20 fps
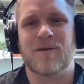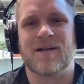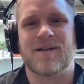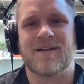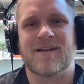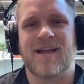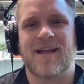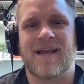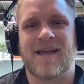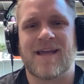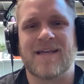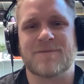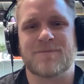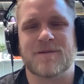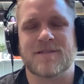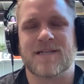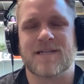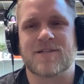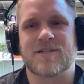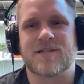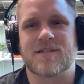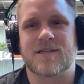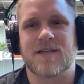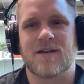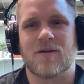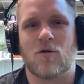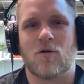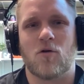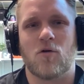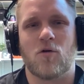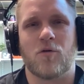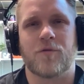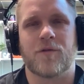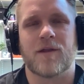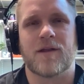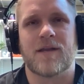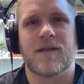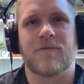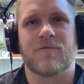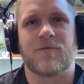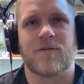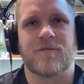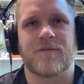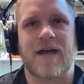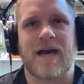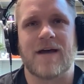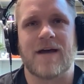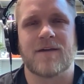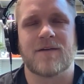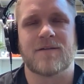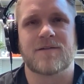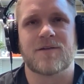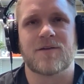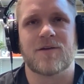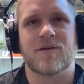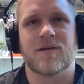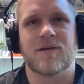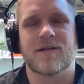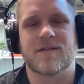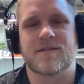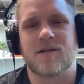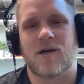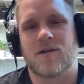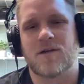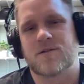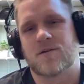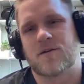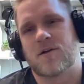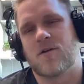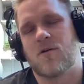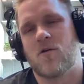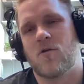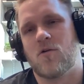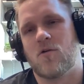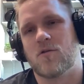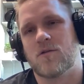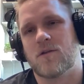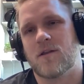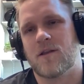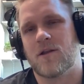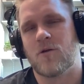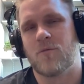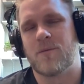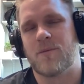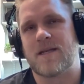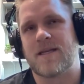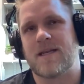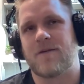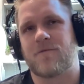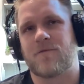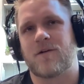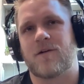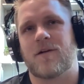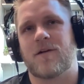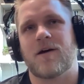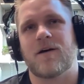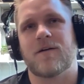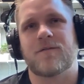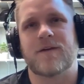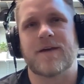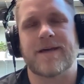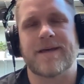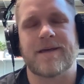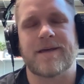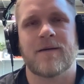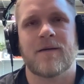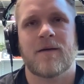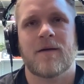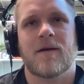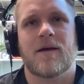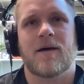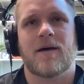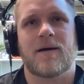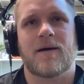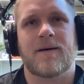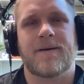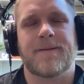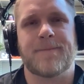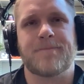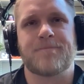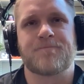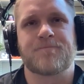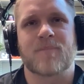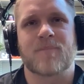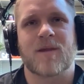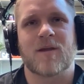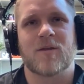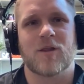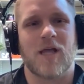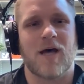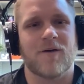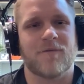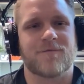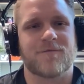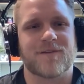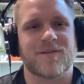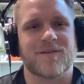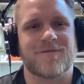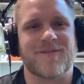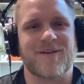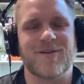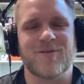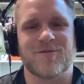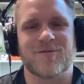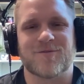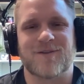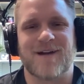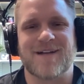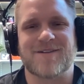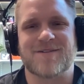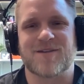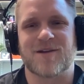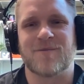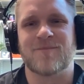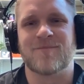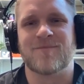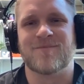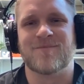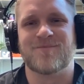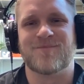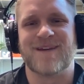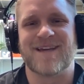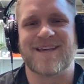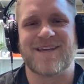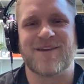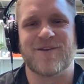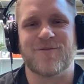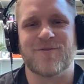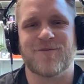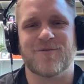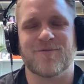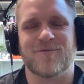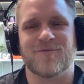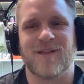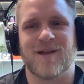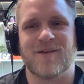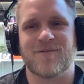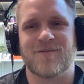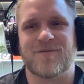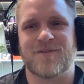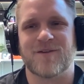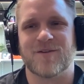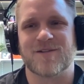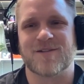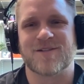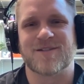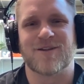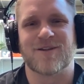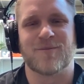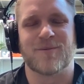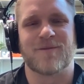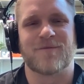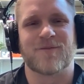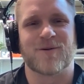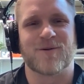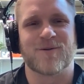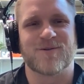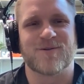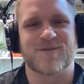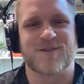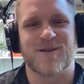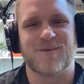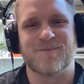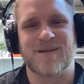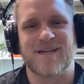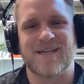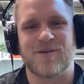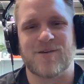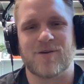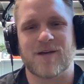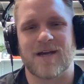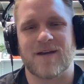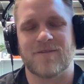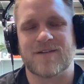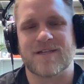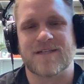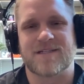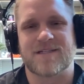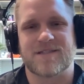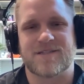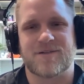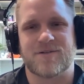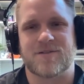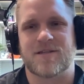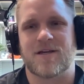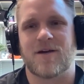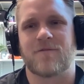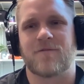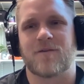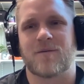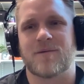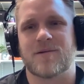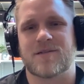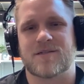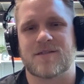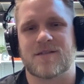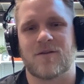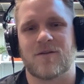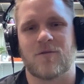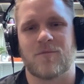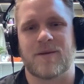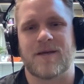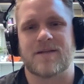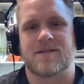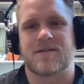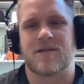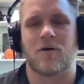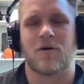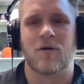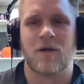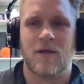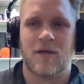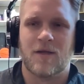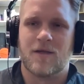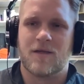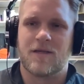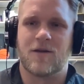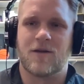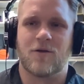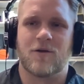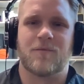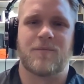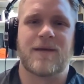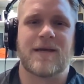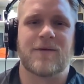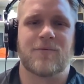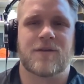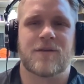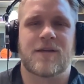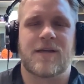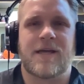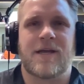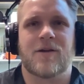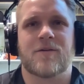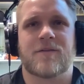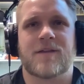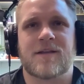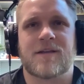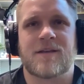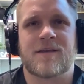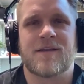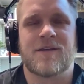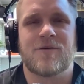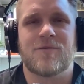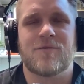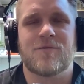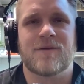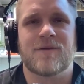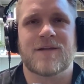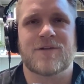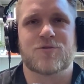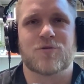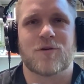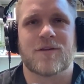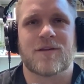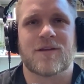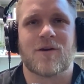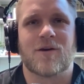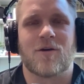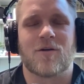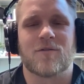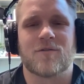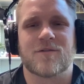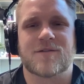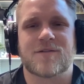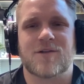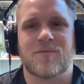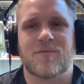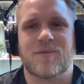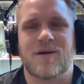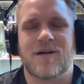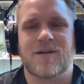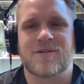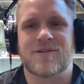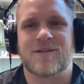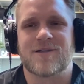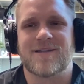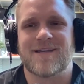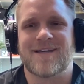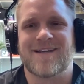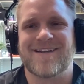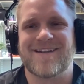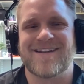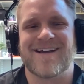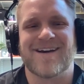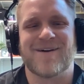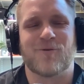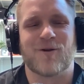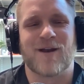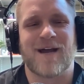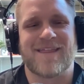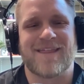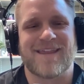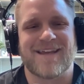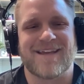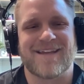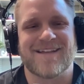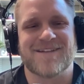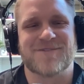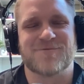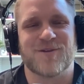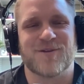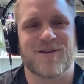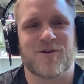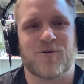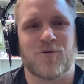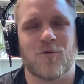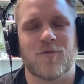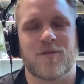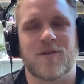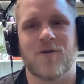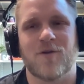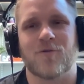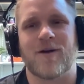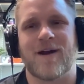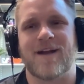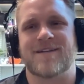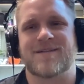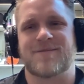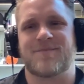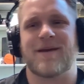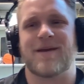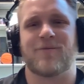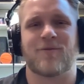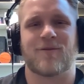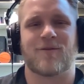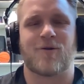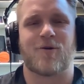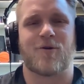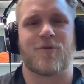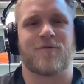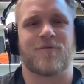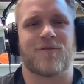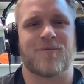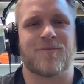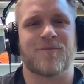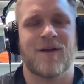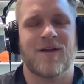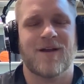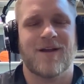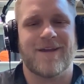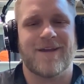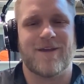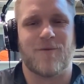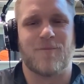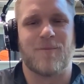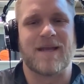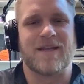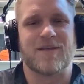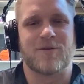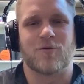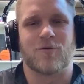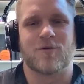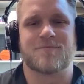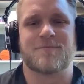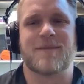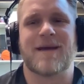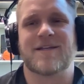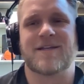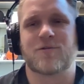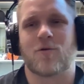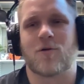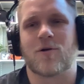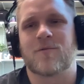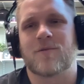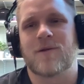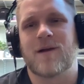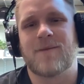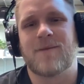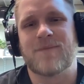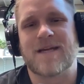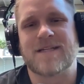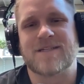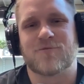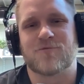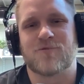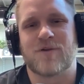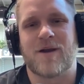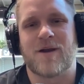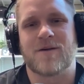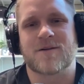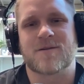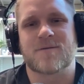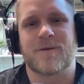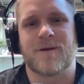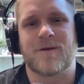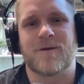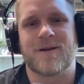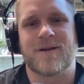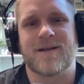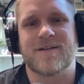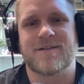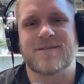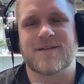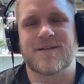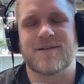But each position is going to hold a different value to you, and it's also going to hold a little bit different of a love for the field, right? Some make you love the field just a little bit further. Some make you kind of distance yourself from it just a little bit. So, to be able to hear that you enjoyed the Cardinals so much. And then what I think is really cool too, right, is to be able to learn from your mentor's mentor. That's a rare experience.